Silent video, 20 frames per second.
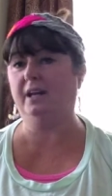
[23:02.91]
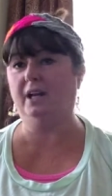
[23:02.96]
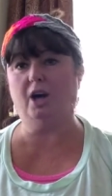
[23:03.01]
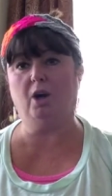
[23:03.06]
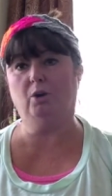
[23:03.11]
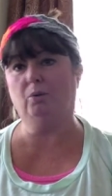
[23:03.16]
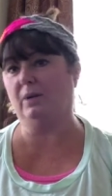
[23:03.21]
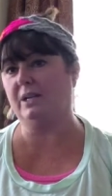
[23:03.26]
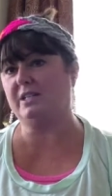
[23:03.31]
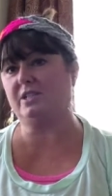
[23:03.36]

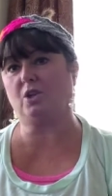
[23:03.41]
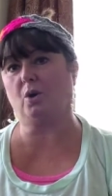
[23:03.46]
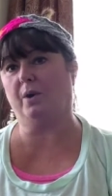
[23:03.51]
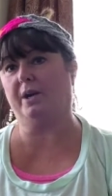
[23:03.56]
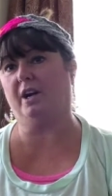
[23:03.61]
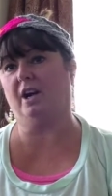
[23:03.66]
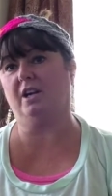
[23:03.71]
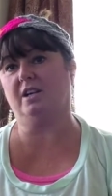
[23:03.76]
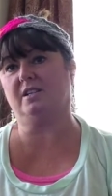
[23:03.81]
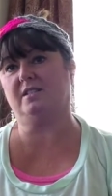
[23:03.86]
on what's going
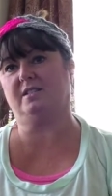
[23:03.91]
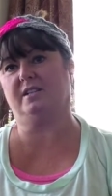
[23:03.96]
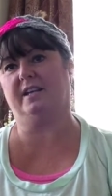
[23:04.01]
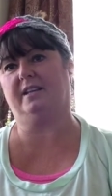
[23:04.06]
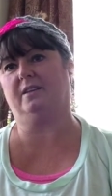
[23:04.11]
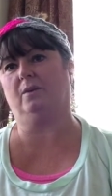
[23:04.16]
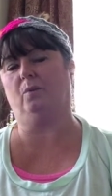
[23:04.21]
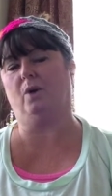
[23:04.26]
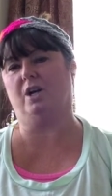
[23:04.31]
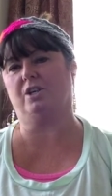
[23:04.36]
on, just like
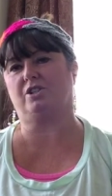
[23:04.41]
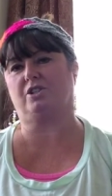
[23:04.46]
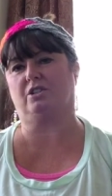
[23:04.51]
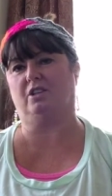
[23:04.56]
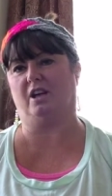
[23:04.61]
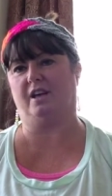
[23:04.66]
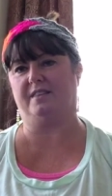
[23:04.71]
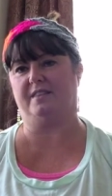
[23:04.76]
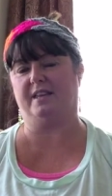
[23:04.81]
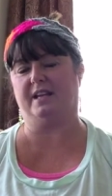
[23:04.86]
the
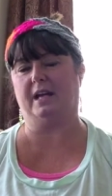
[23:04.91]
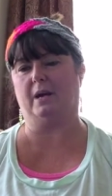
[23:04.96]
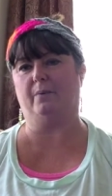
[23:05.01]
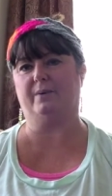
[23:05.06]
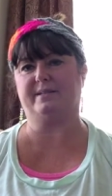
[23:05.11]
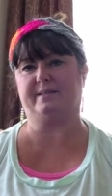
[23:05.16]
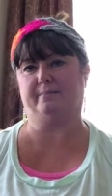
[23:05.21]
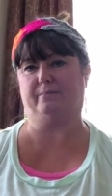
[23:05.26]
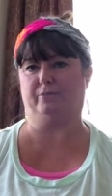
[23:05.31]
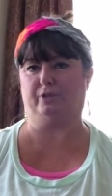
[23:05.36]
washcloth thing, I
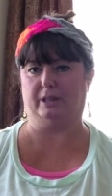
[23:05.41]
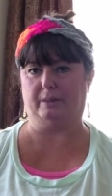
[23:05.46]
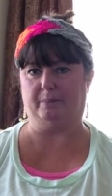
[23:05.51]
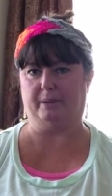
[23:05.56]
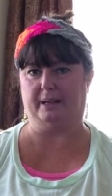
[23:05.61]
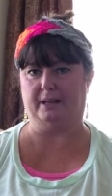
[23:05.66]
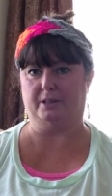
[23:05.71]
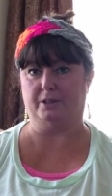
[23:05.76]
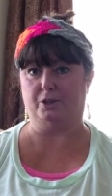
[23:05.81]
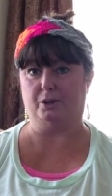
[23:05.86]
wasn't really
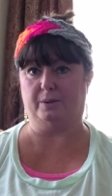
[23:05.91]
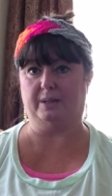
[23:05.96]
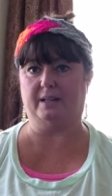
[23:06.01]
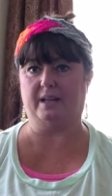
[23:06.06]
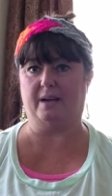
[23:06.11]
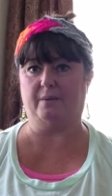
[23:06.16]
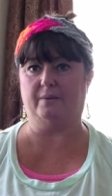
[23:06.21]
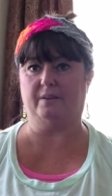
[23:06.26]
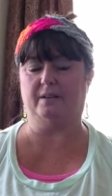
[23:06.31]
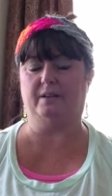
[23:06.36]
planning on doing
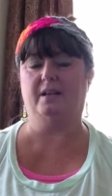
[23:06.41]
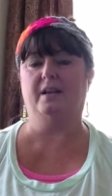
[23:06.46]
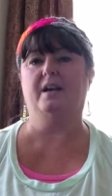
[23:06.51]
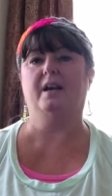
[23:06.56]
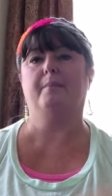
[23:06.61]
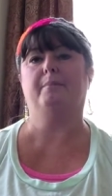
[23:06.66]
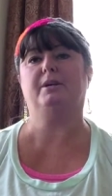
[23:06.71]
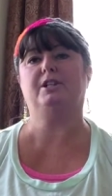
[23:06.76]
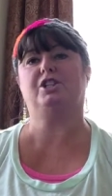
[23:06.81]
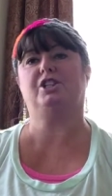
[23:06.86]
that one,
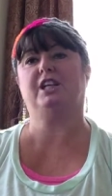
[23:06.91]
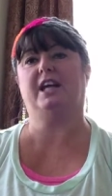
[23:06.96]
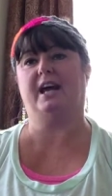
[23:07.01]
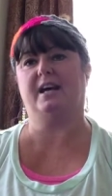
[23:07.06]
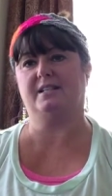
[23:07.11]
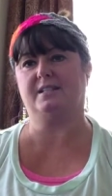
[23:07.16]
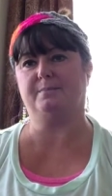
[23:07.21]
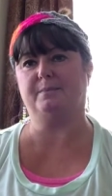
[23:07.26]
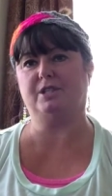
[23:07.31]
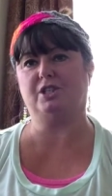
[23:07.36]
but she
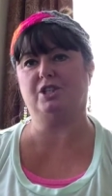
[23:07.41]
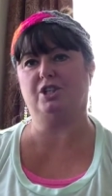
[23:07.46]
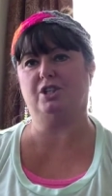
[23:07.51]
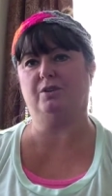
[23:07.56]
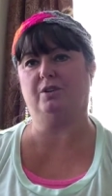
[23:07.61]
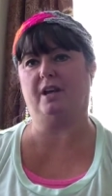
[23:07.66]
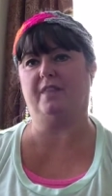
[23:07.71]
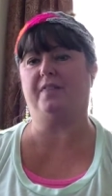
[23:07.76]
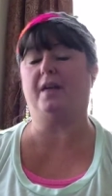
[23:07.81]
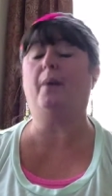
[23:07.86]
asked me to,
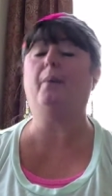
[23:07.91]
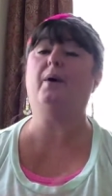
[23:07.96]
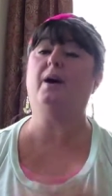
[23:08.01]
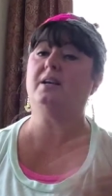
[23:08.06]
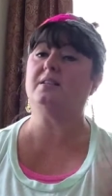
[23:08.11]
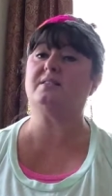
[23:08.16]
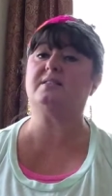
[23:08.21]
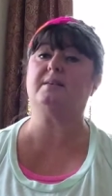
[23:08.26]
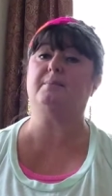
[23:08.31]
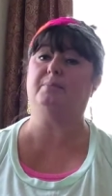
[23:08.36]
and I thought, well,
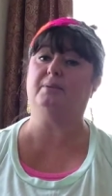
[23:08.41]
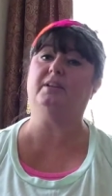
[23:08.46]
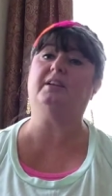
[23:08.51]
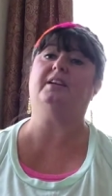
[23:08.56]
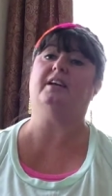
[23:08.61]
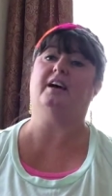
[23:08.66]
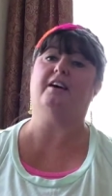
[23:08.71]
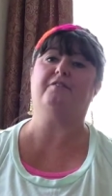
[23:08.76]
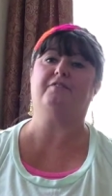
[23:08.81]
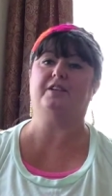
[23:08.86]
it's simple
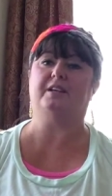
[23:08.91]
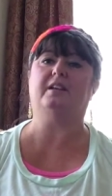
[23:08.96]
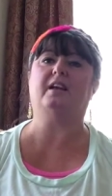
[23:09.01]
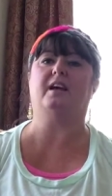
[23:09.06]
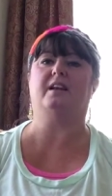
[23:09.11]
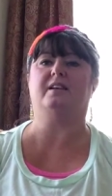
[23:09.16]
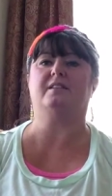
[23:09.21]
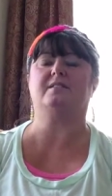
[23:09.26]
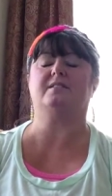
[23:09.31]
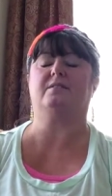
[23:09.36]
enough, and,
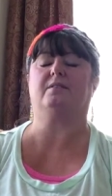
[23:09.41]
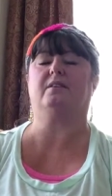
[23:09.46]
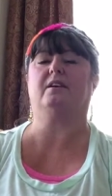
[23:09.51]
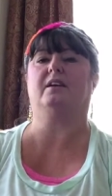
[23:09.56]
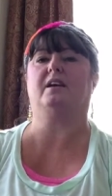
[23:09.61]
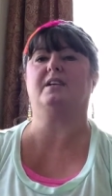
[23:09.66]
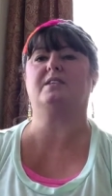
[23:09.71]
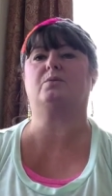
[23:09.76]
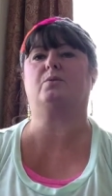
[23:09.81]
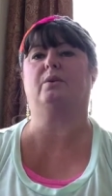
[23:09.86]
and it's a, a
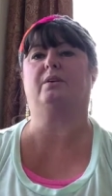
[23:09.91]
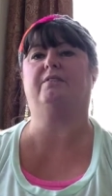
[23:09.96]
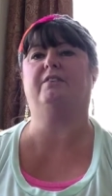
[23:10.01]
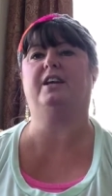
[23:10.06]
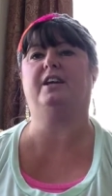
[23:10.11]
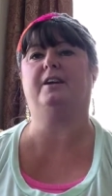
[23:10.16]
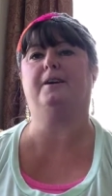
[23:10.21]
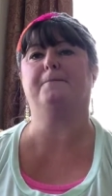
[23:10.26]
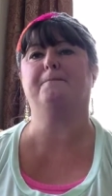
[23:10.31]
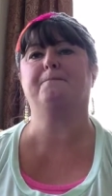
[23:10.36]
nice quick
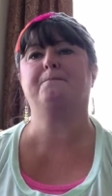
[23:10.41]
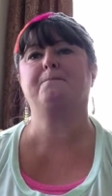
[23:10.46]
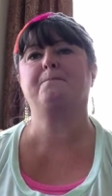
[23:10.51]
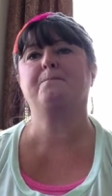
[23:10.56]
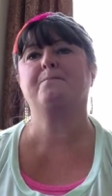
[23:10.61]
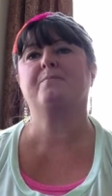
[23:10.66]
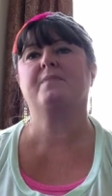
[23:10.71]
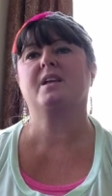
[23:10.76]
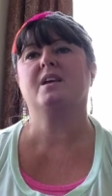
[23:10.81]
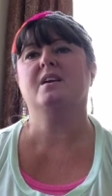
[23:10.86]
video.
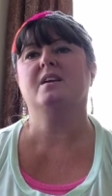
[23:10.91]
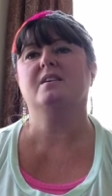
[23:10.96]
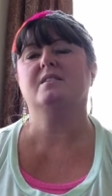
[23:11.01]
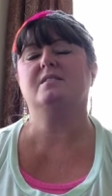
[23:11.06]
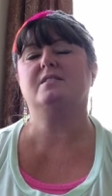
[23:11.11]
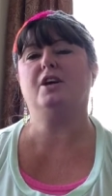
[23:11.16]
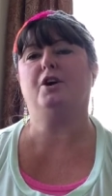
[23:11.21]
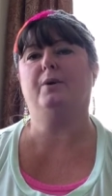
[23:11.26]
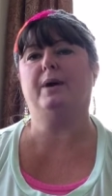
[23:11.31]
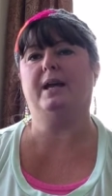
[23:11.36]

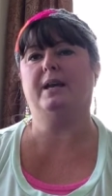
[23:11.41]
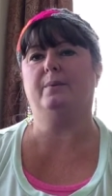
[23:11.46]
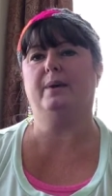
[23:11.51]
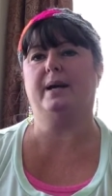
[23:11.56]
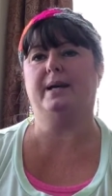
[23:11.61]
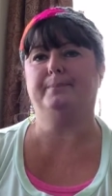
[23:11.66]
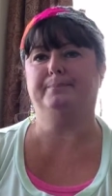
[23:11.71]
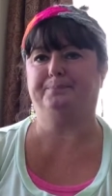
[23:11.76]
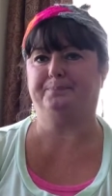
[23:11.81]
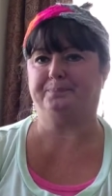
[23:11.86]
So
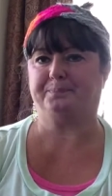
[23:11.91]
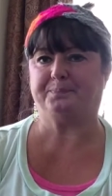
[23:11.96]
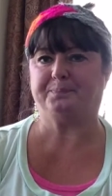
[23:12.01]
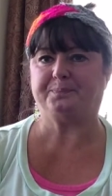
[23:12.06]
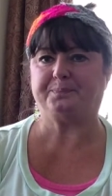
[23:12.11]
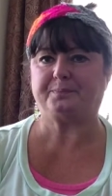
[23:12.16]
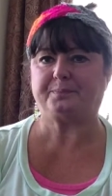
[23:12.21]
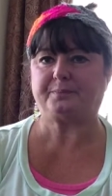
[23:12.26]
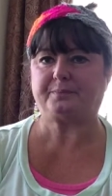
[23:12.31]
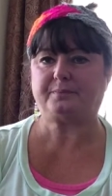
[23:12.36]
anyway,
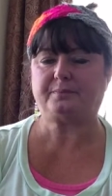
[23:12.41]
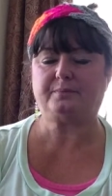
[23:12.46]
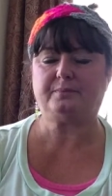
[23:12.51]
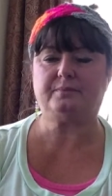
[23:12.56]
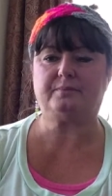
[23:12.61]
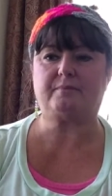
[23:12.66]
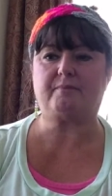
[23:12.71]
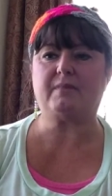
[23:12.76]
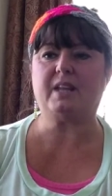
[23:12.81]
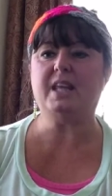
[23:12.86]

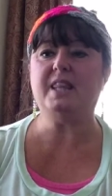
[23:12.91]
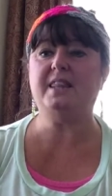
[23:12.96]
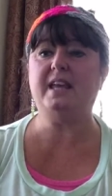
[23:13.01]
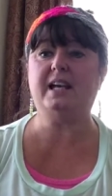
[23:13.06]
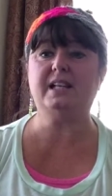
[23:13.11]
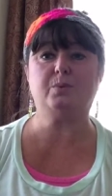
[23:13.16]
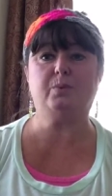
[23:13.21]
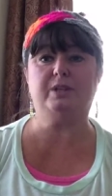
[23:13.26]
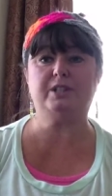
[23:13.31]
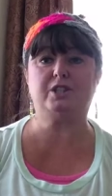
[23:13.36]

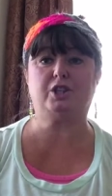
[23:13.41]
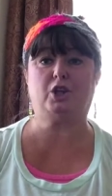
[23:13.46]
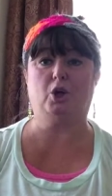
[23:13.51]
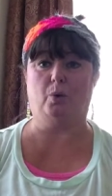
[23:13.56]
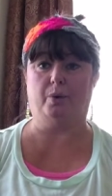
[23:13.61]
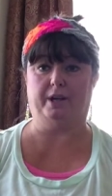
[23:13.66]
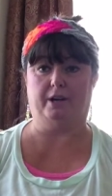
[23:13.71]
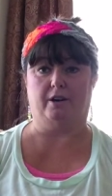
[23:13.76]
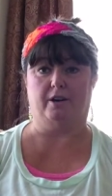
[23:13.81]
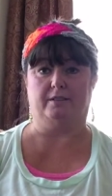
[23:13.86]
that's what's
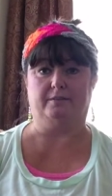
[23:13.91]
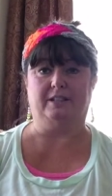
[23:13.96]
going on.